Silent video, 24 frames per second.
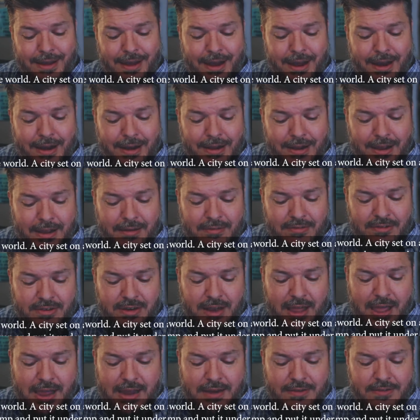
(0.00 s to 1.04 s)
and it gives
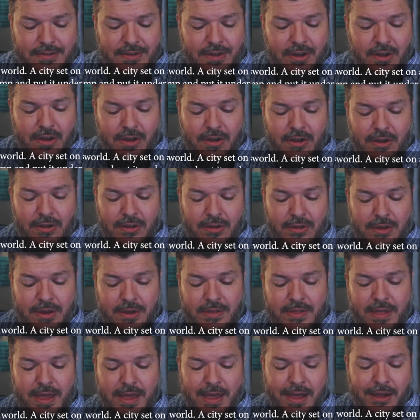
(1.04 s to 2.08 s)
light to all
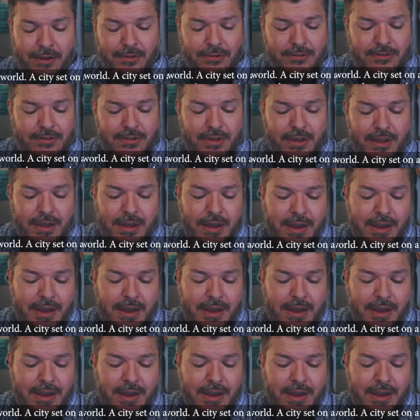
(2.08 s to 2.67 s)
in the house.